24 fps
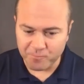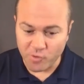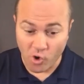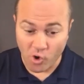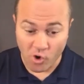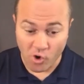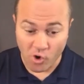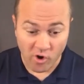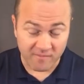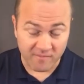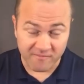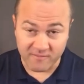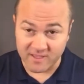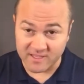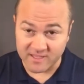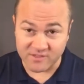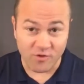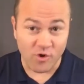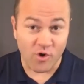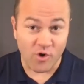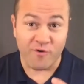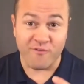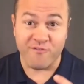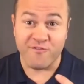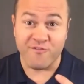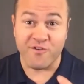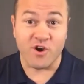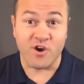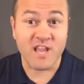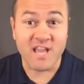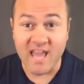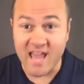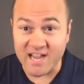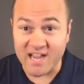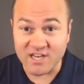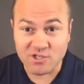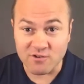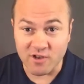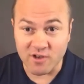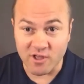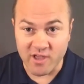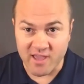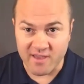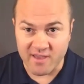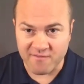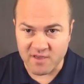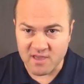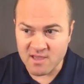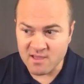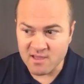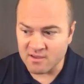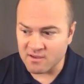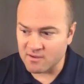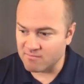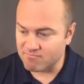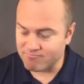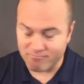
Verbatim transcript: are, are very cash flow heavy.